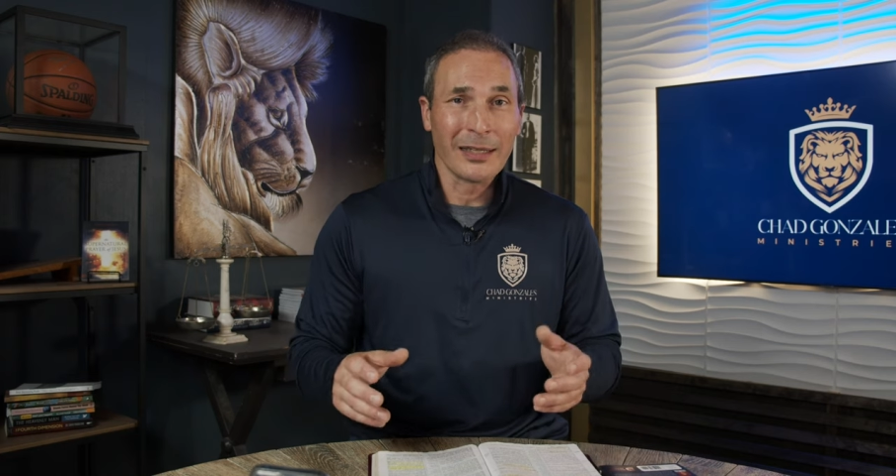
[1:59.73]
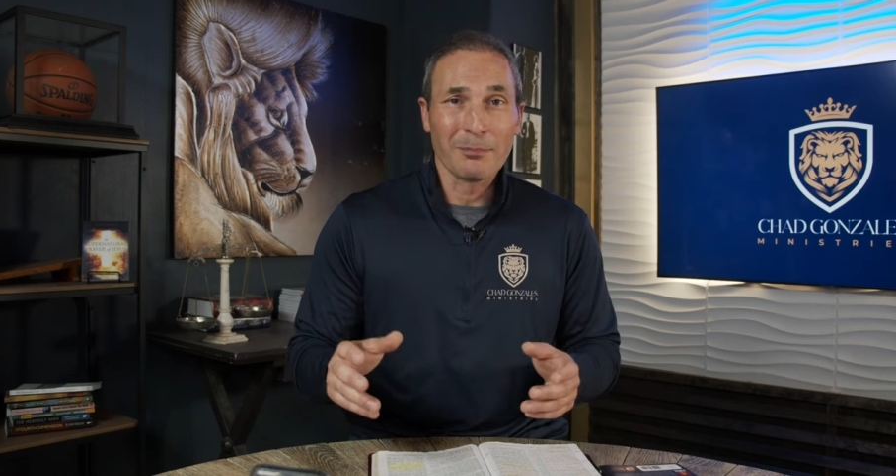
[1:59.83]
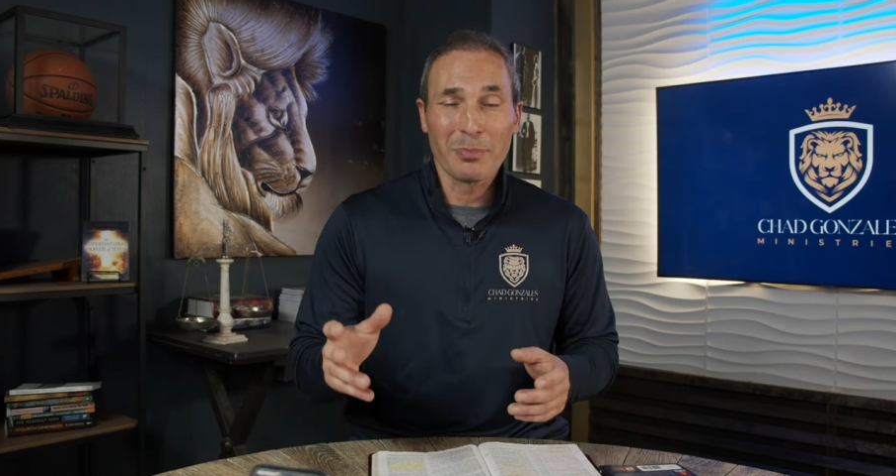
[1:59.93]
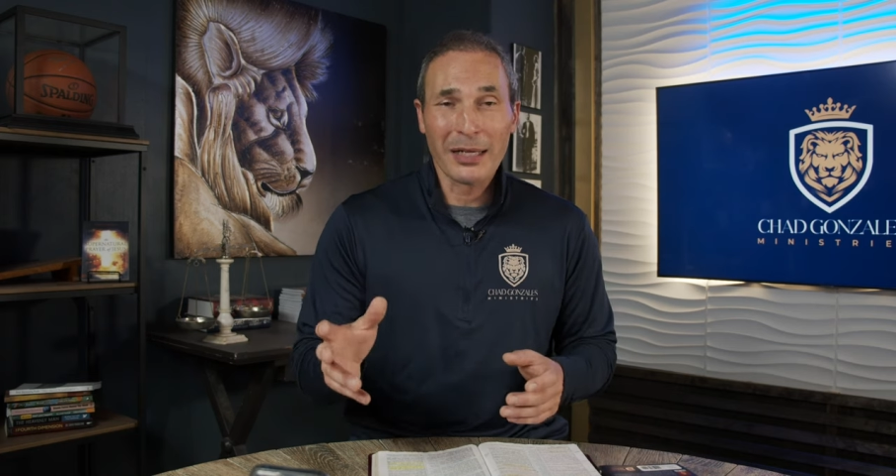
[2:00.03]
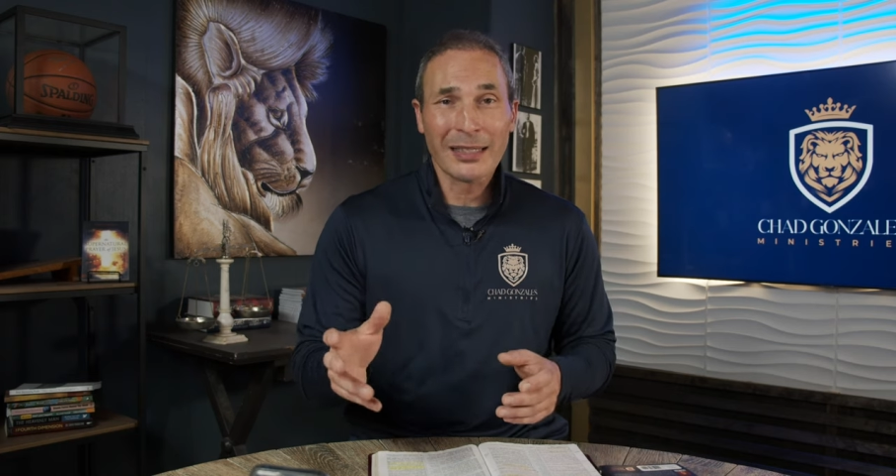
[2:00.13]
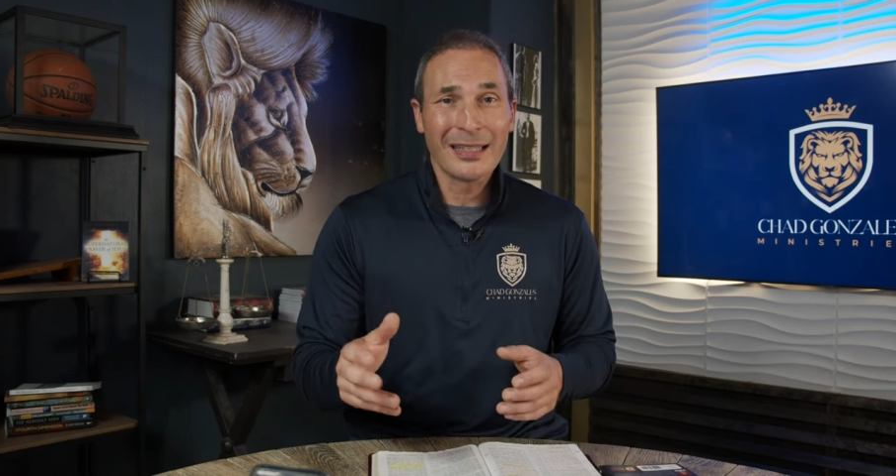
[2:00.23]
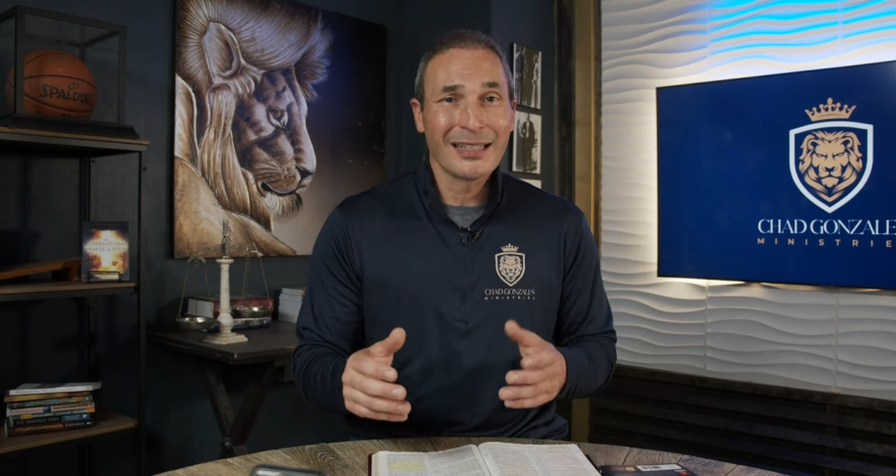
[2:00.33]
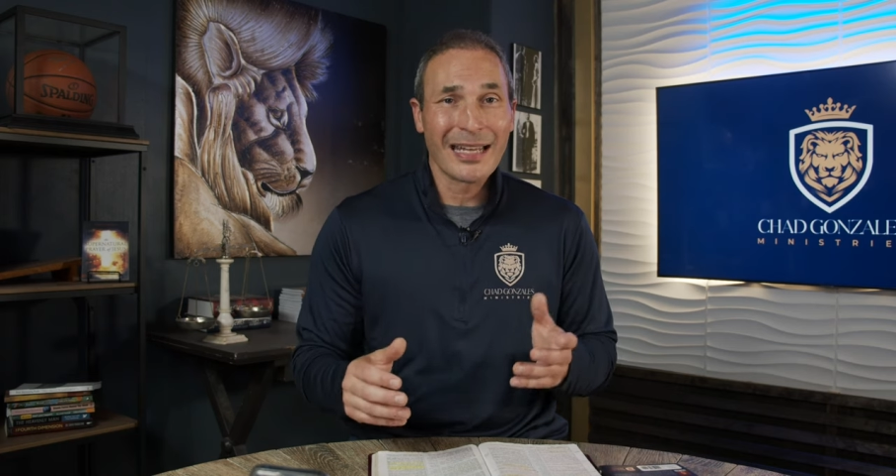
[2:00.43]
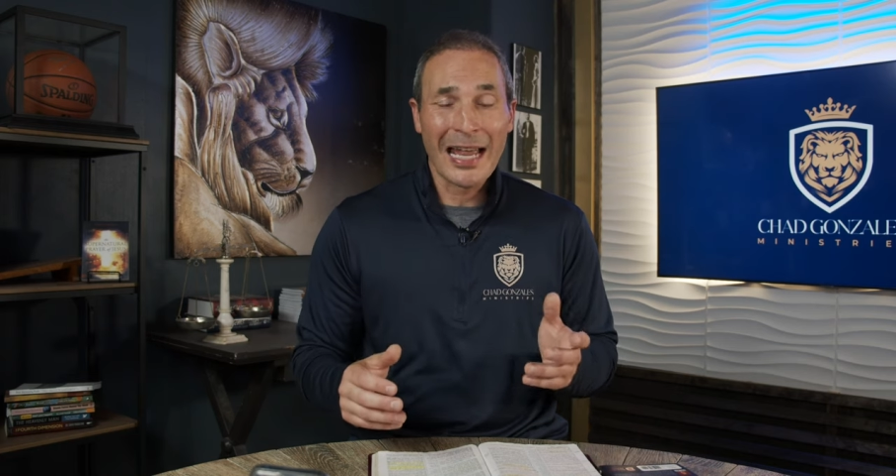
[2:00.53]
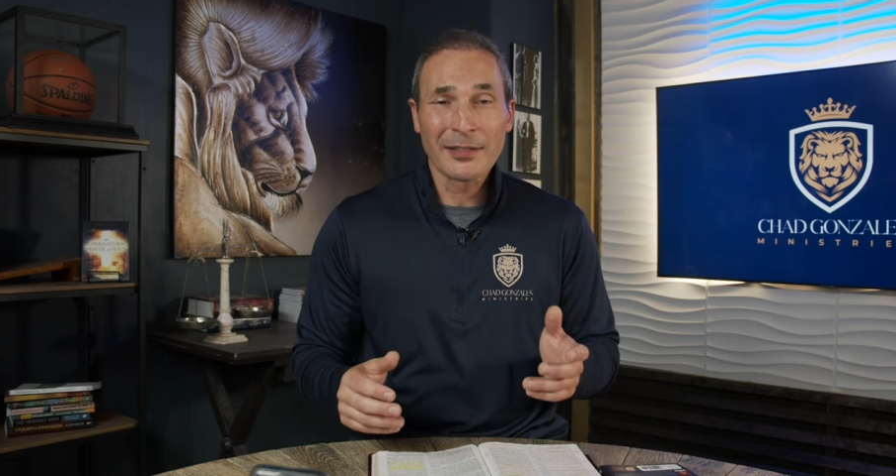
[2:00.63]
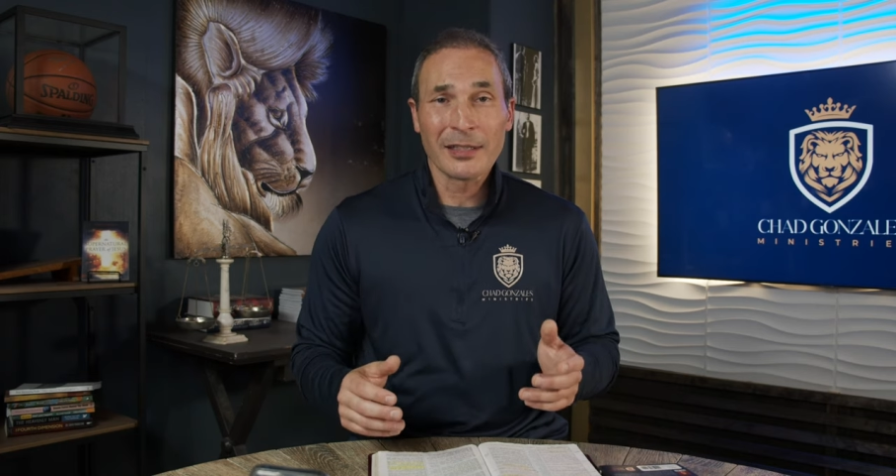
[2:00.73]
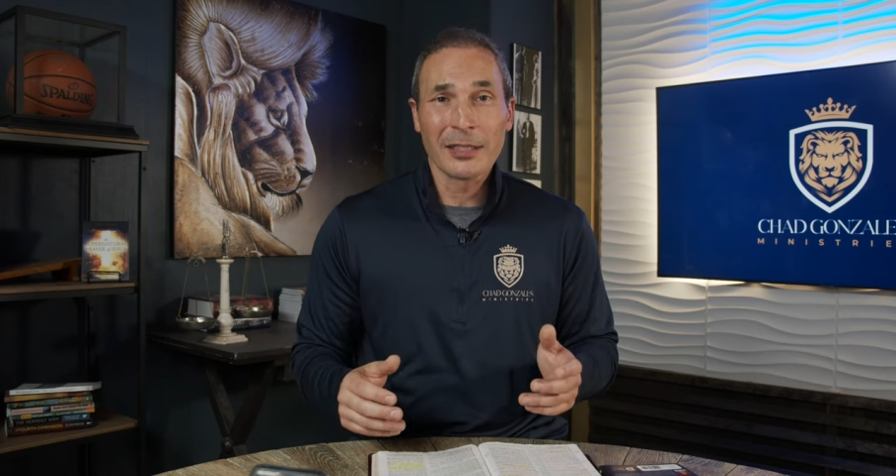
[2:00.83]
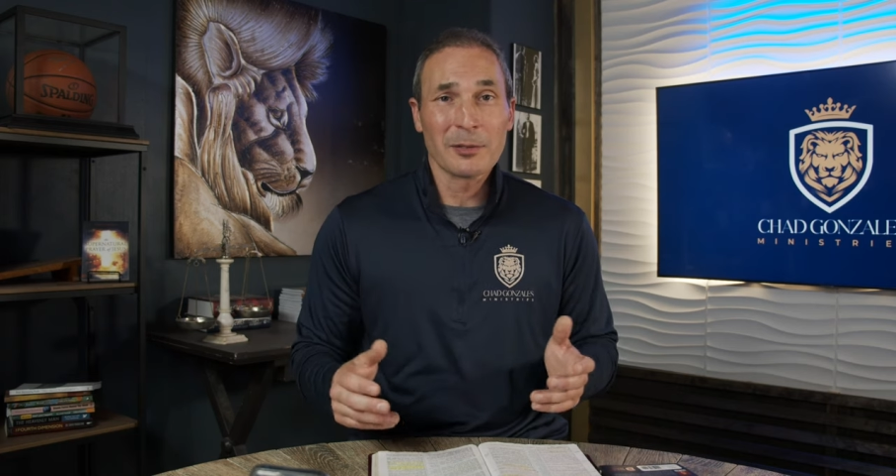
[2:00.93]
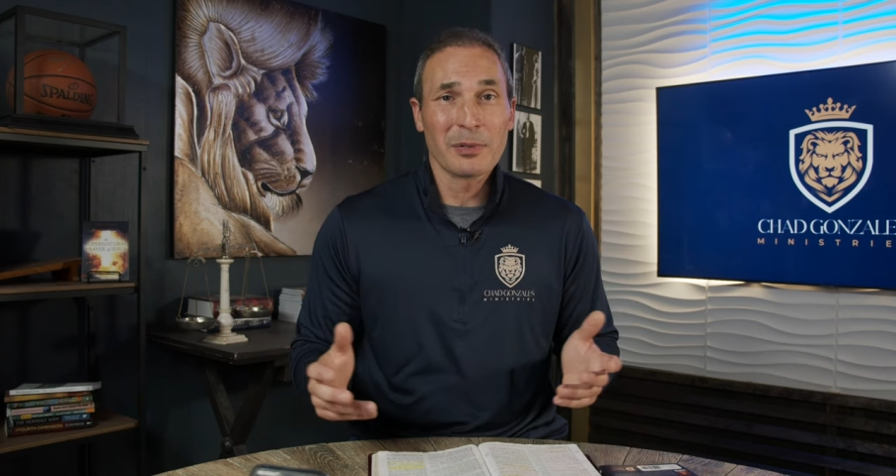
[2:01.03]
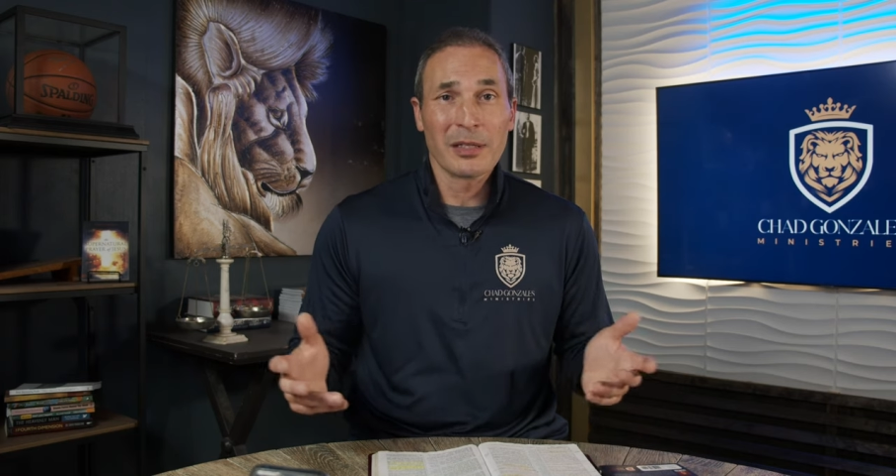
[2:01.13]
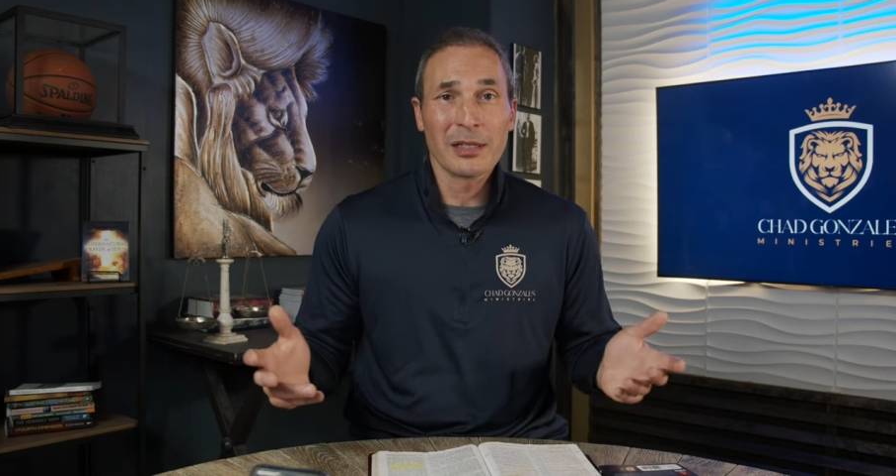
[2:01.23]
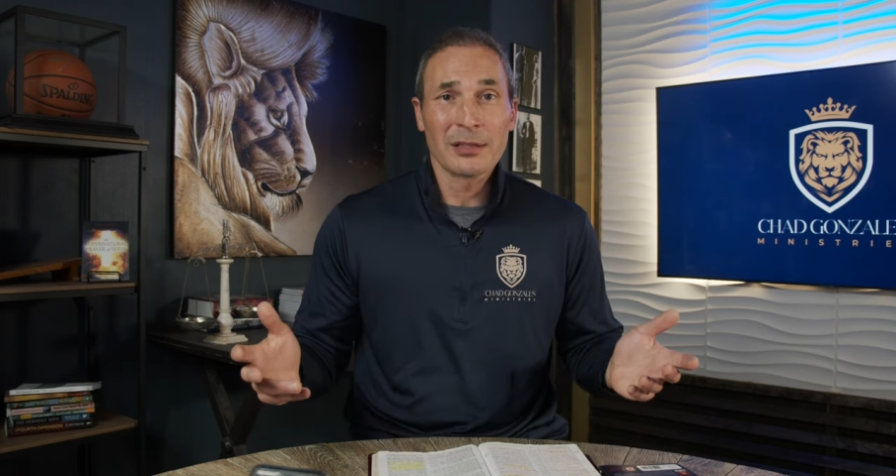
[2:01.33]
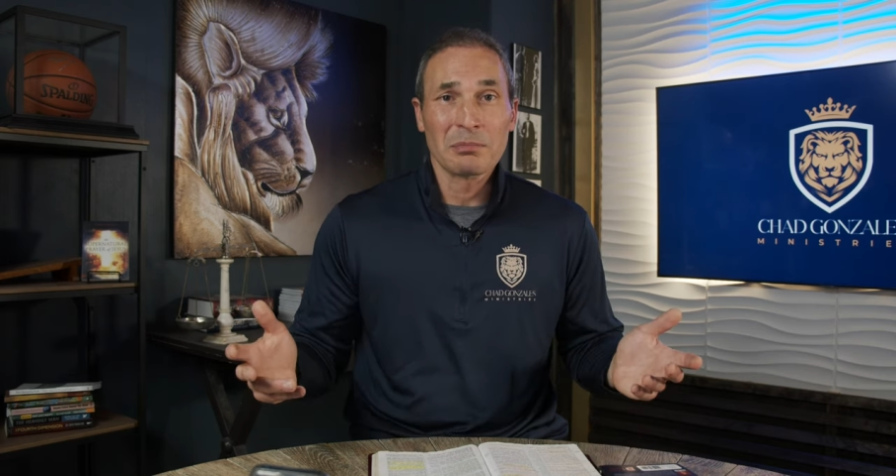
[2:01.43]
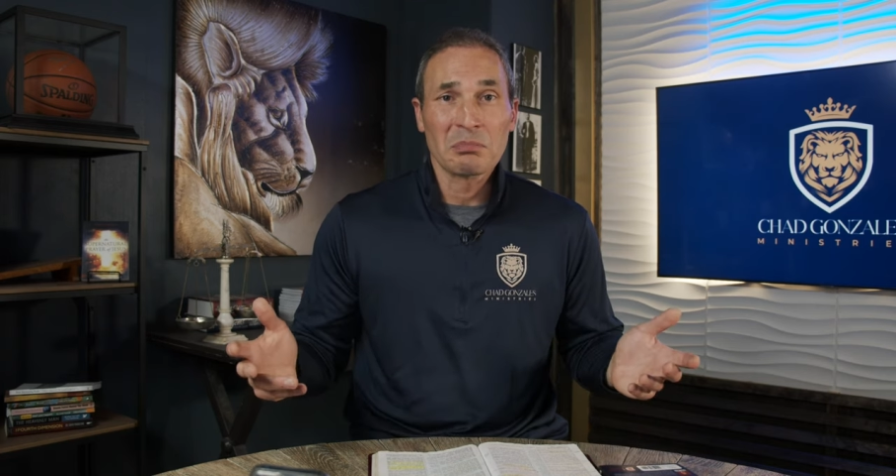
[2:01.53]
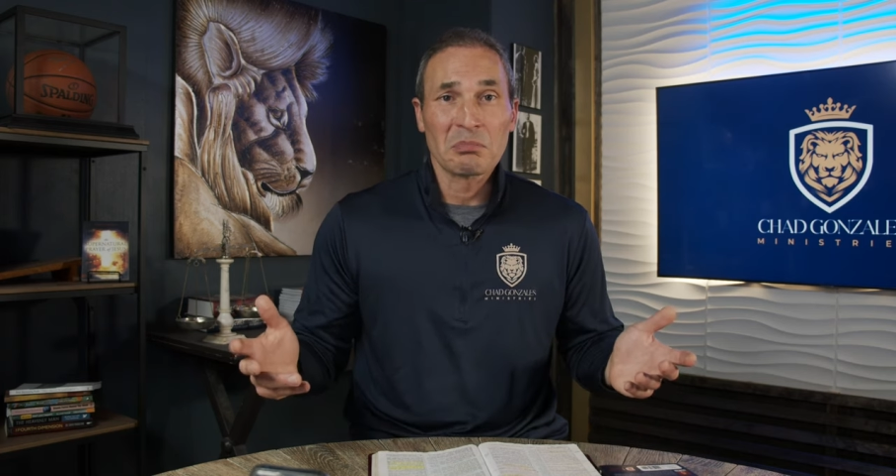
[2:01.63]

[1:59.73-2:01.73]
and begging and asking is because